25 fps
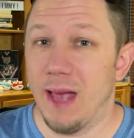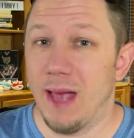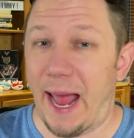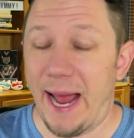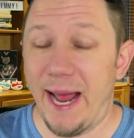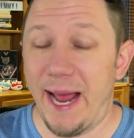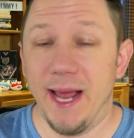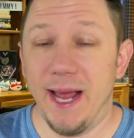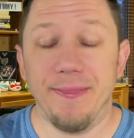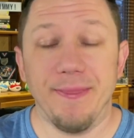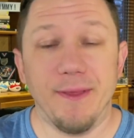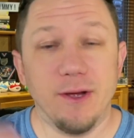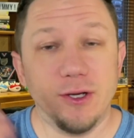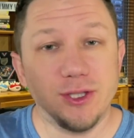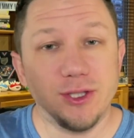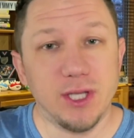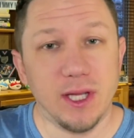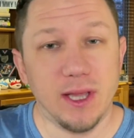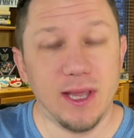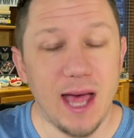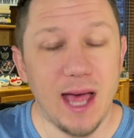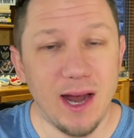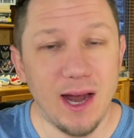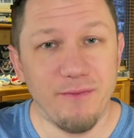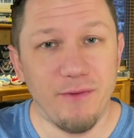And there's a
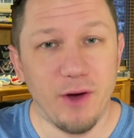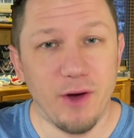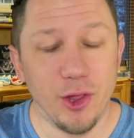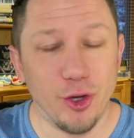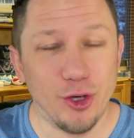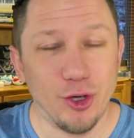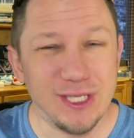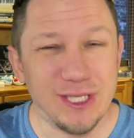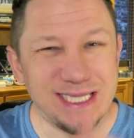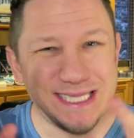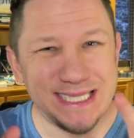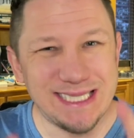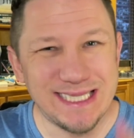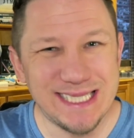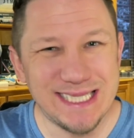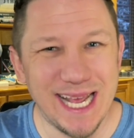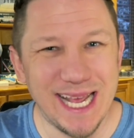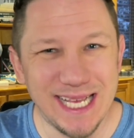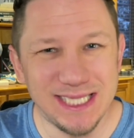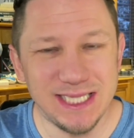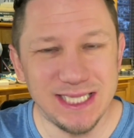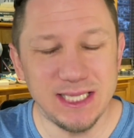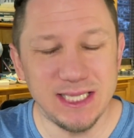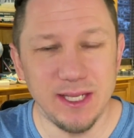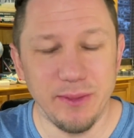lot of other
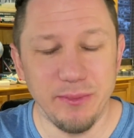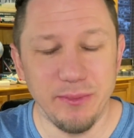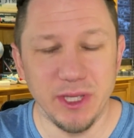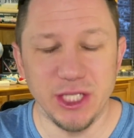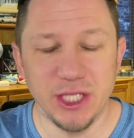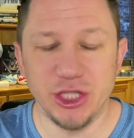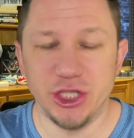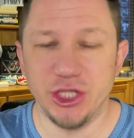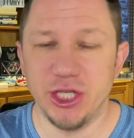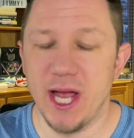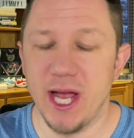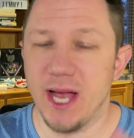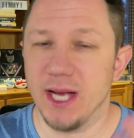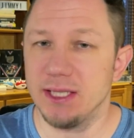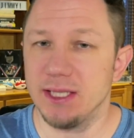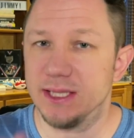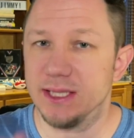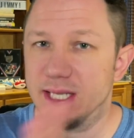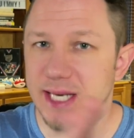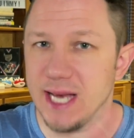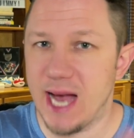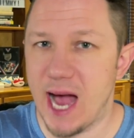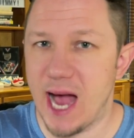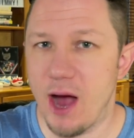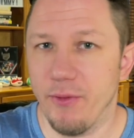state stimulus checks,
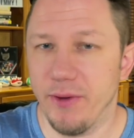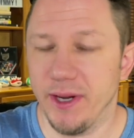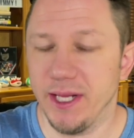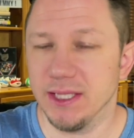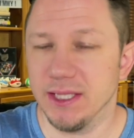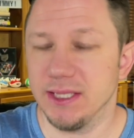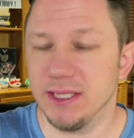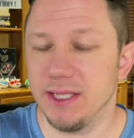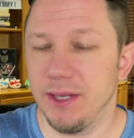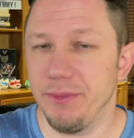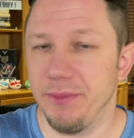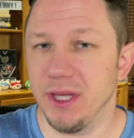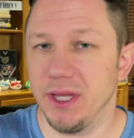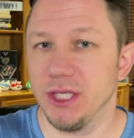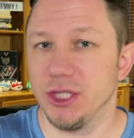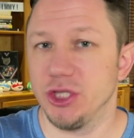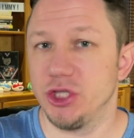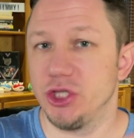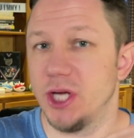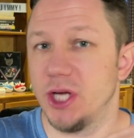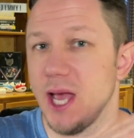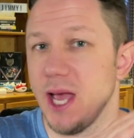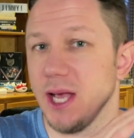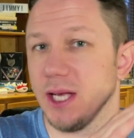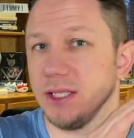county stimulus
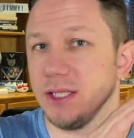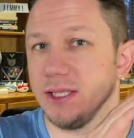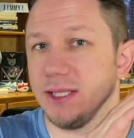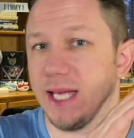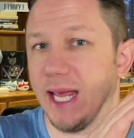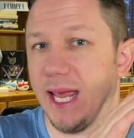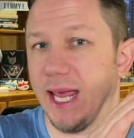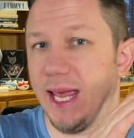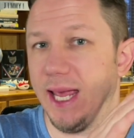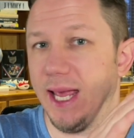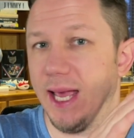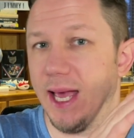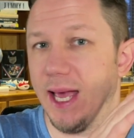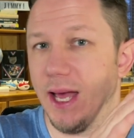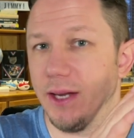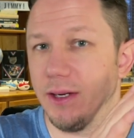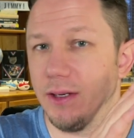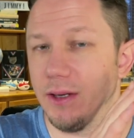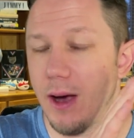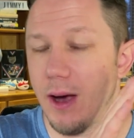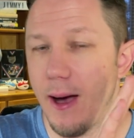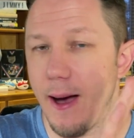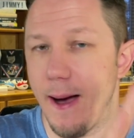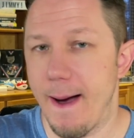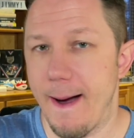checks, and
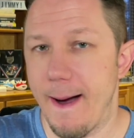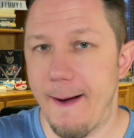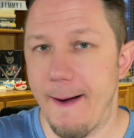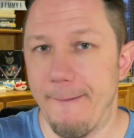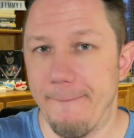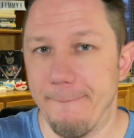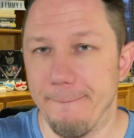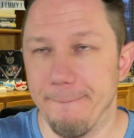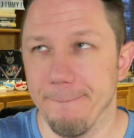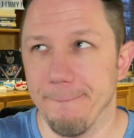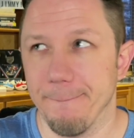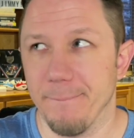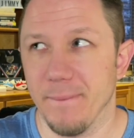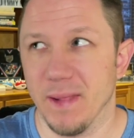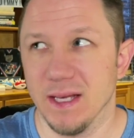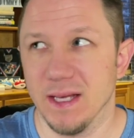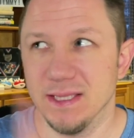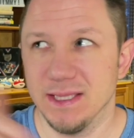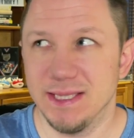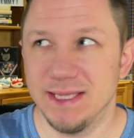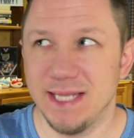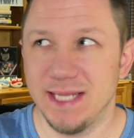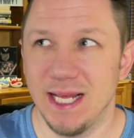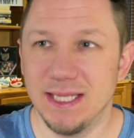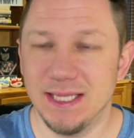
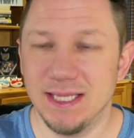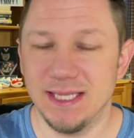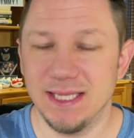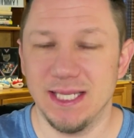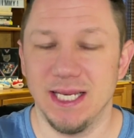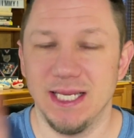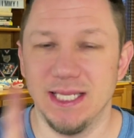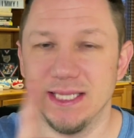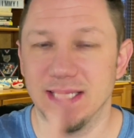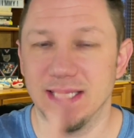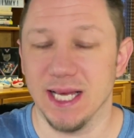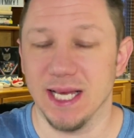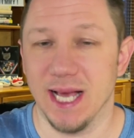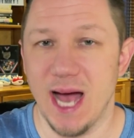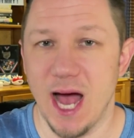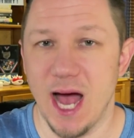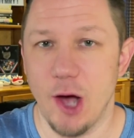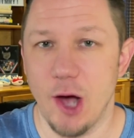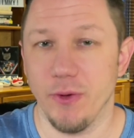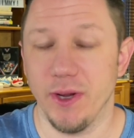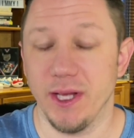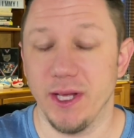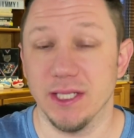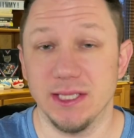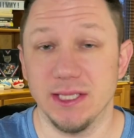state, cities, and
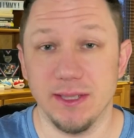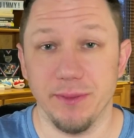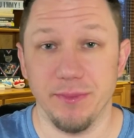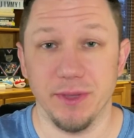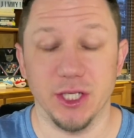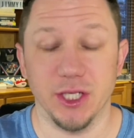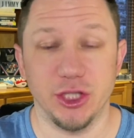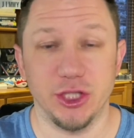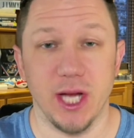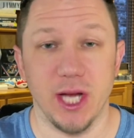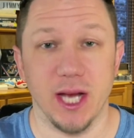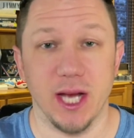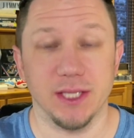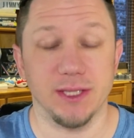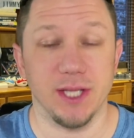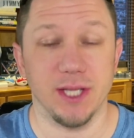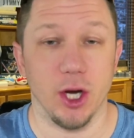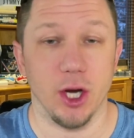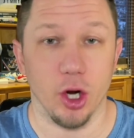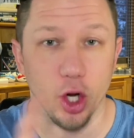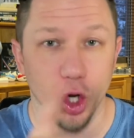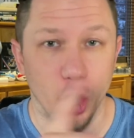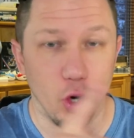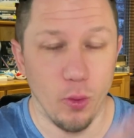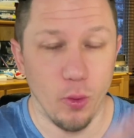county stimulus checks that
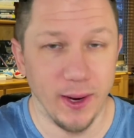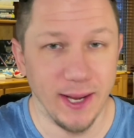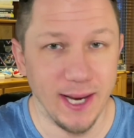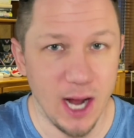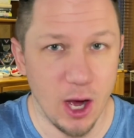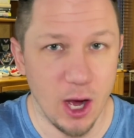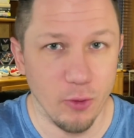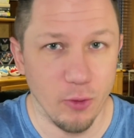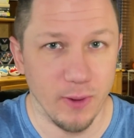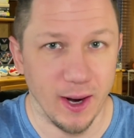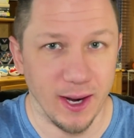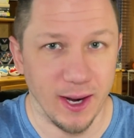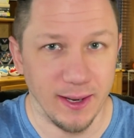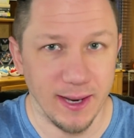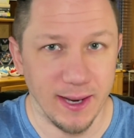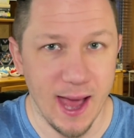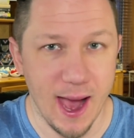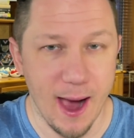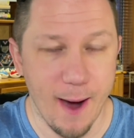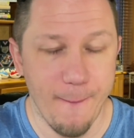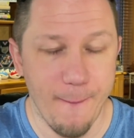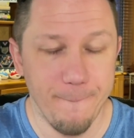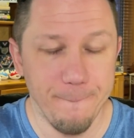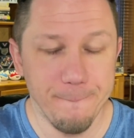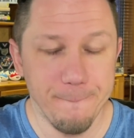are going out right
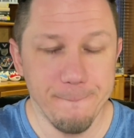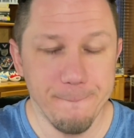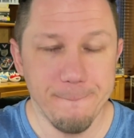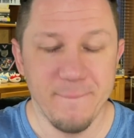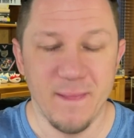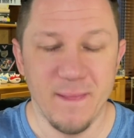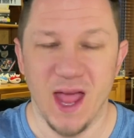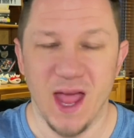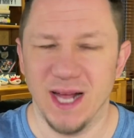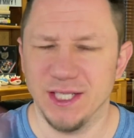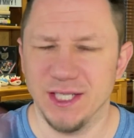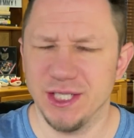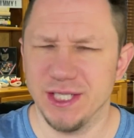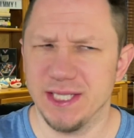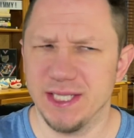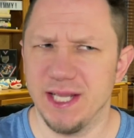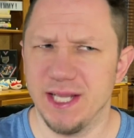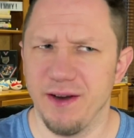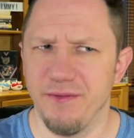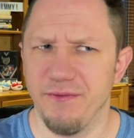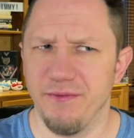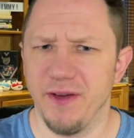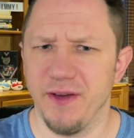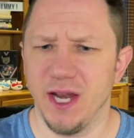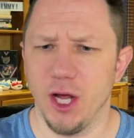now. I just did
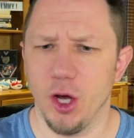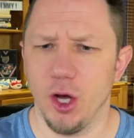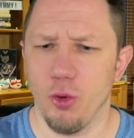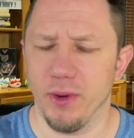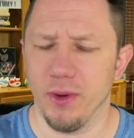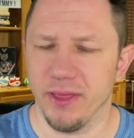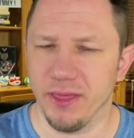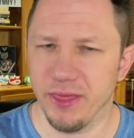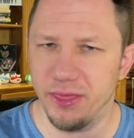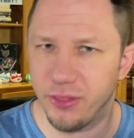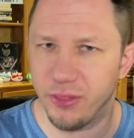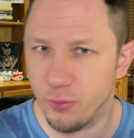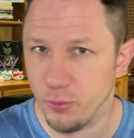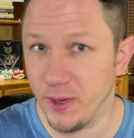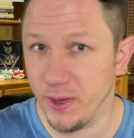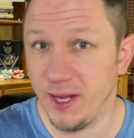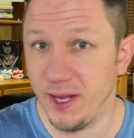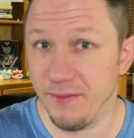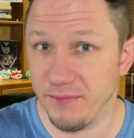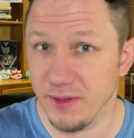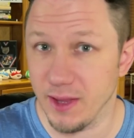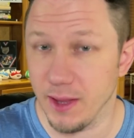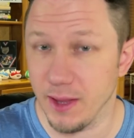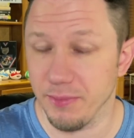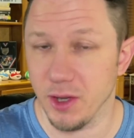a video with 3
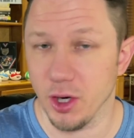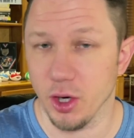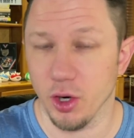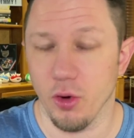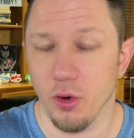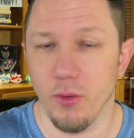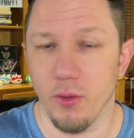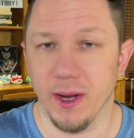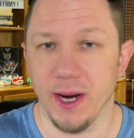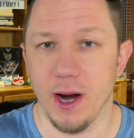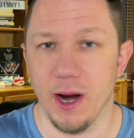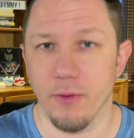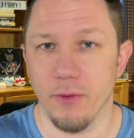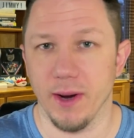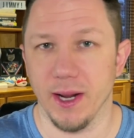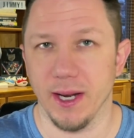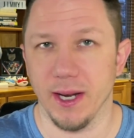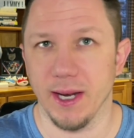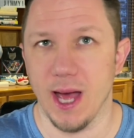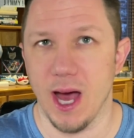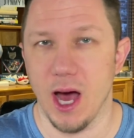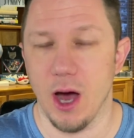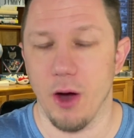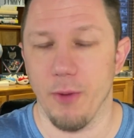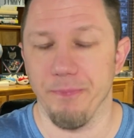of them that are going out right
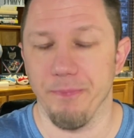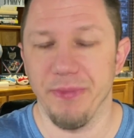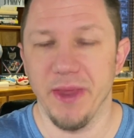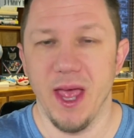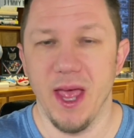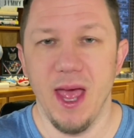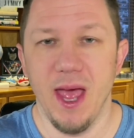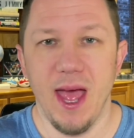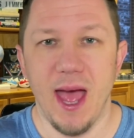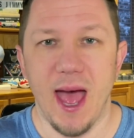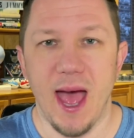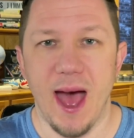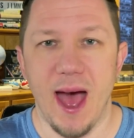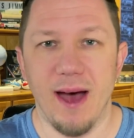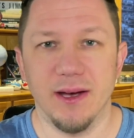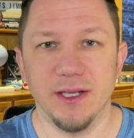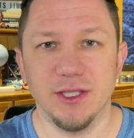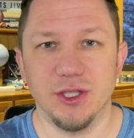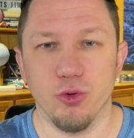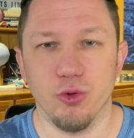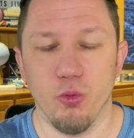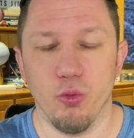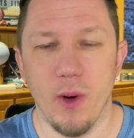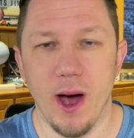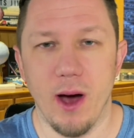now,
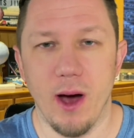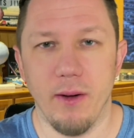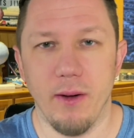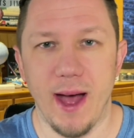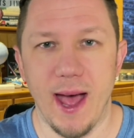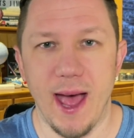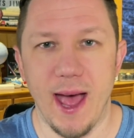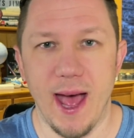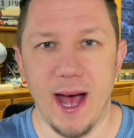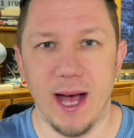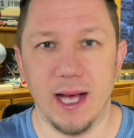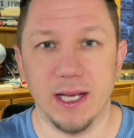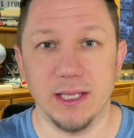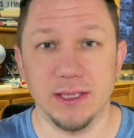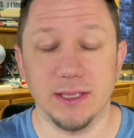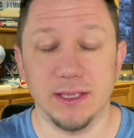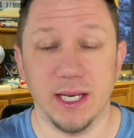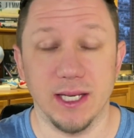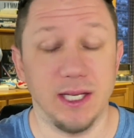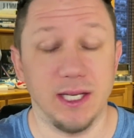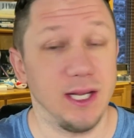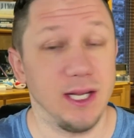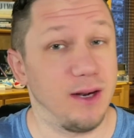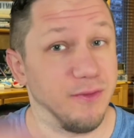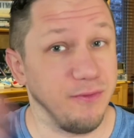as well as I
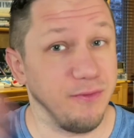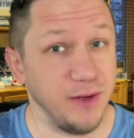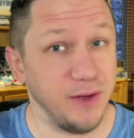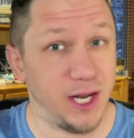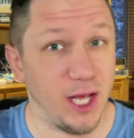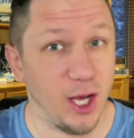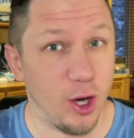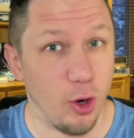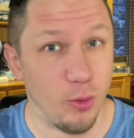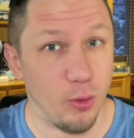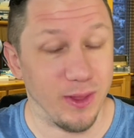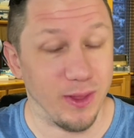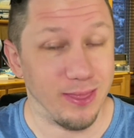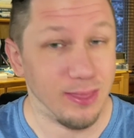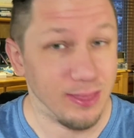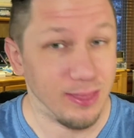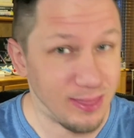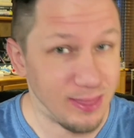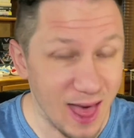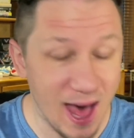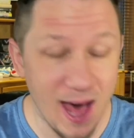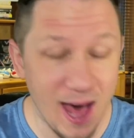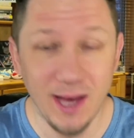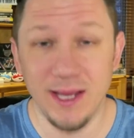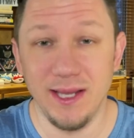did a video with
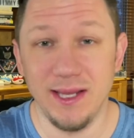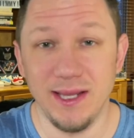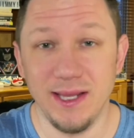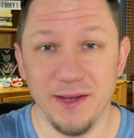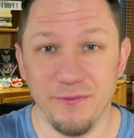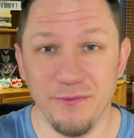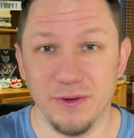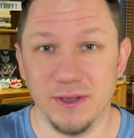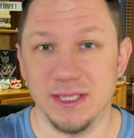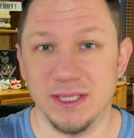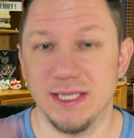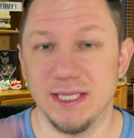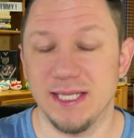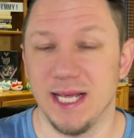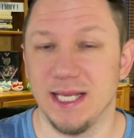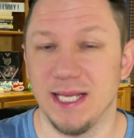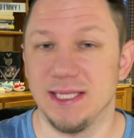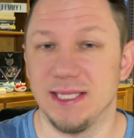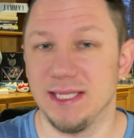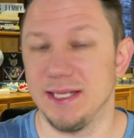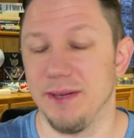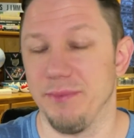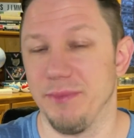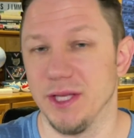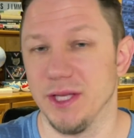9 different state
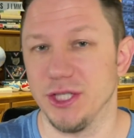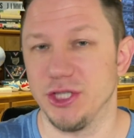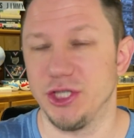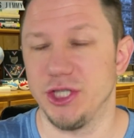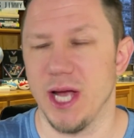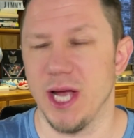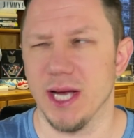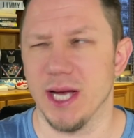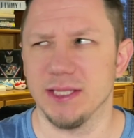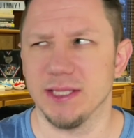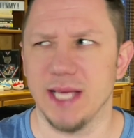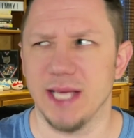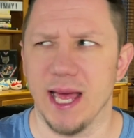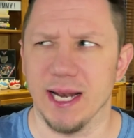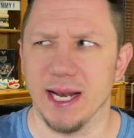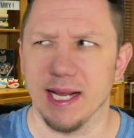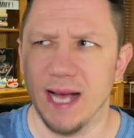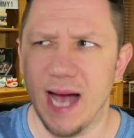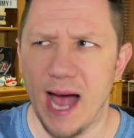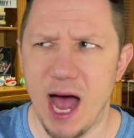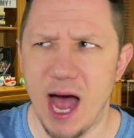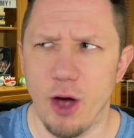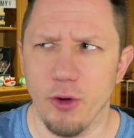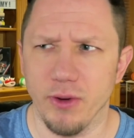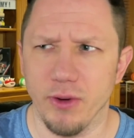stimulus checks and
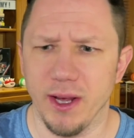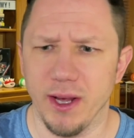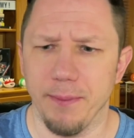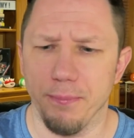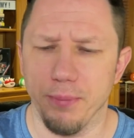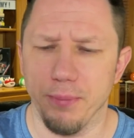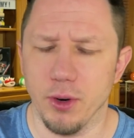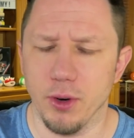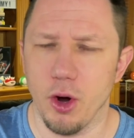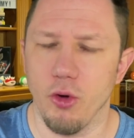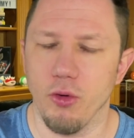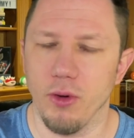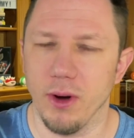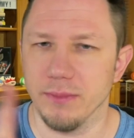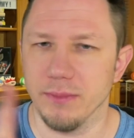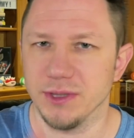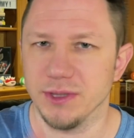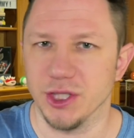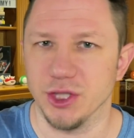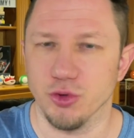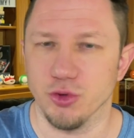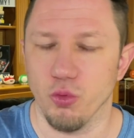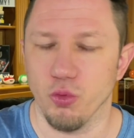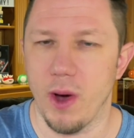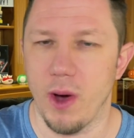county programs
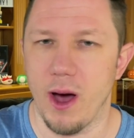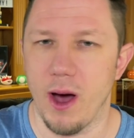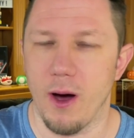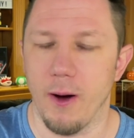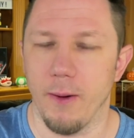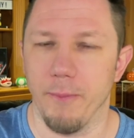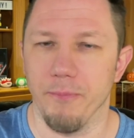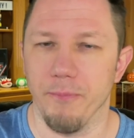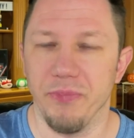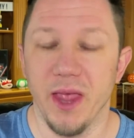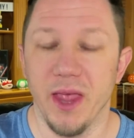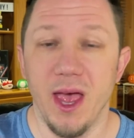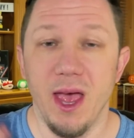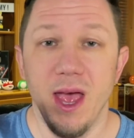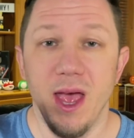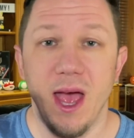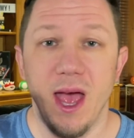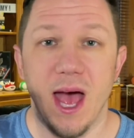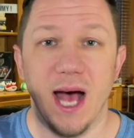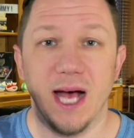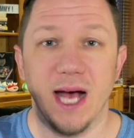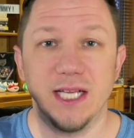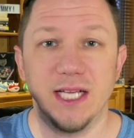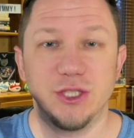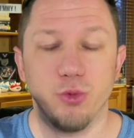as well
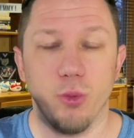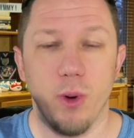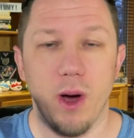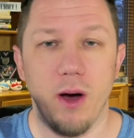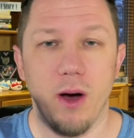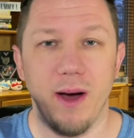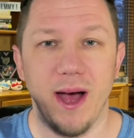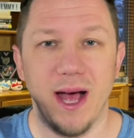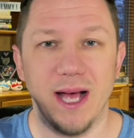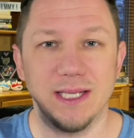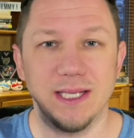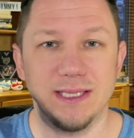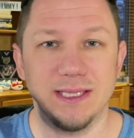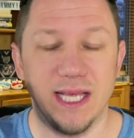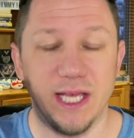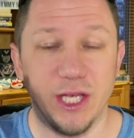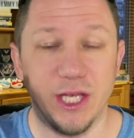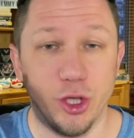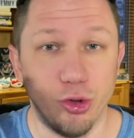as the